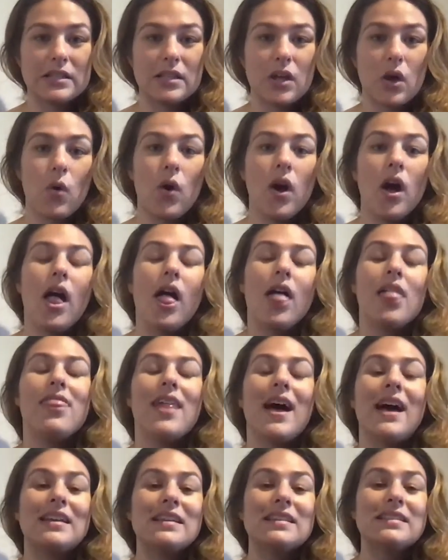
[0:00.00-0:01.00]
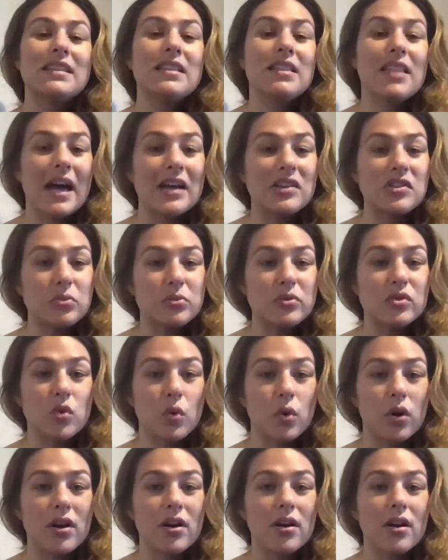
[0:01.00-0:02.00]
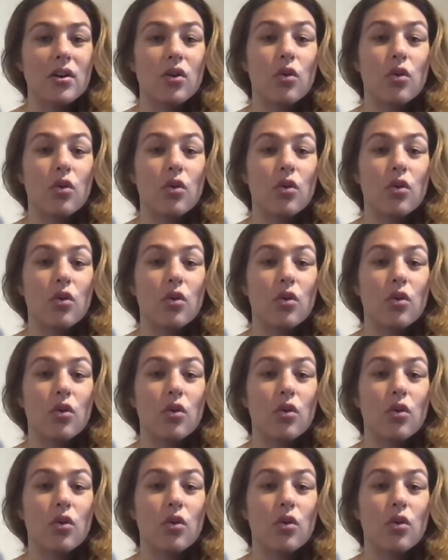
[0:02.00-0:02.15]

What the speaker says: So that is a last resort.